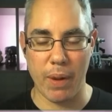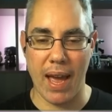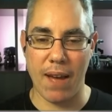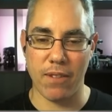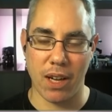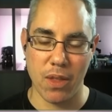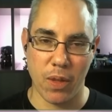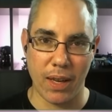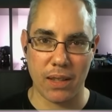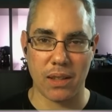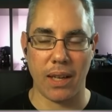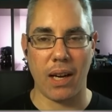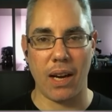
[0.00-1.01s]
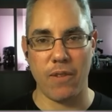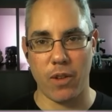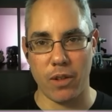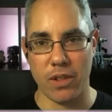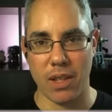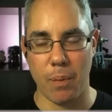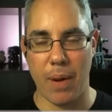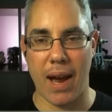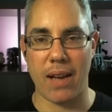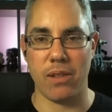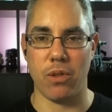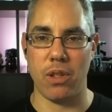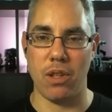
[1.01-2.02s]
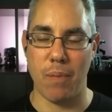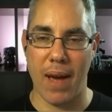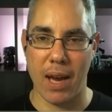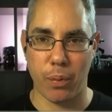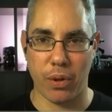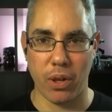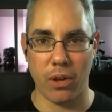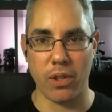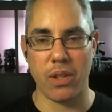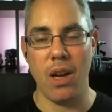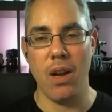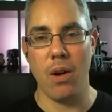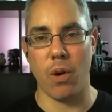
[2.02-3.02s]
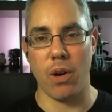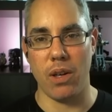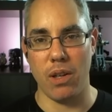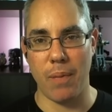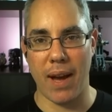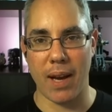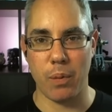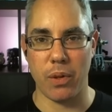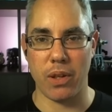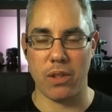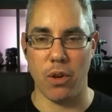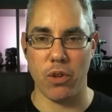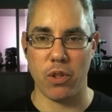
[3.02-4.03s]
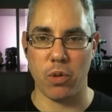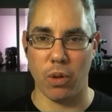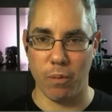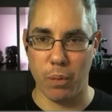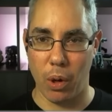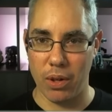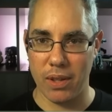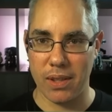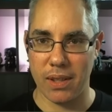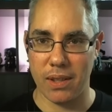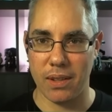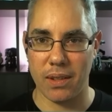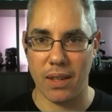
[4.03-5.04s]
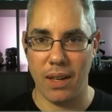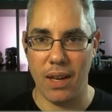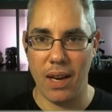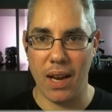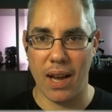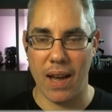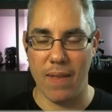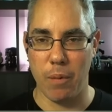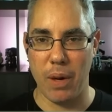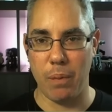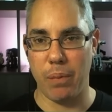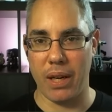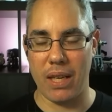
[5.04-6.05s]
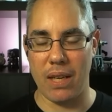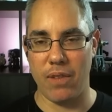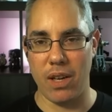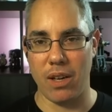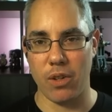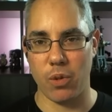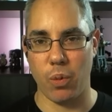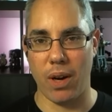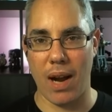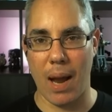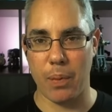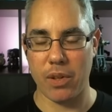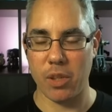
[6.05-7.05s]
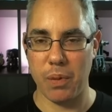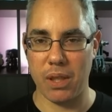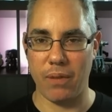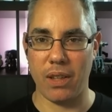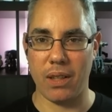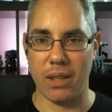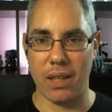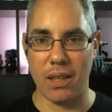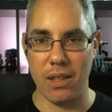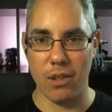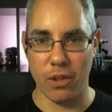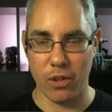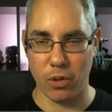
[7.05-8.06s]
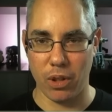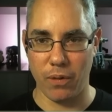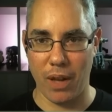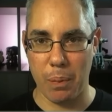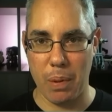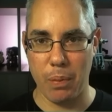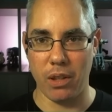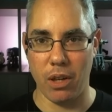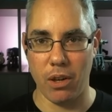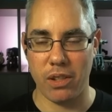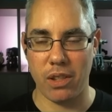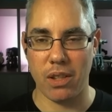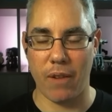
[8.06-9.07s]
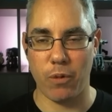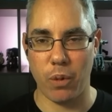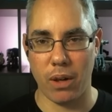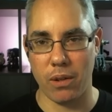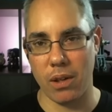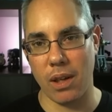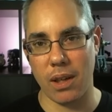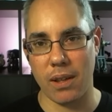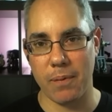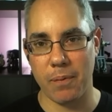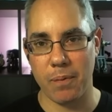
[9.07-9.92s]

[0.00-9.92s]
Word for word: we have gotten things like iPhones in the past or new Mac Pros or new MacBooks, those are sort of bonuses. Uh, and there have been plenty of years where Apple specifically, you know, sort of let people know it's software only.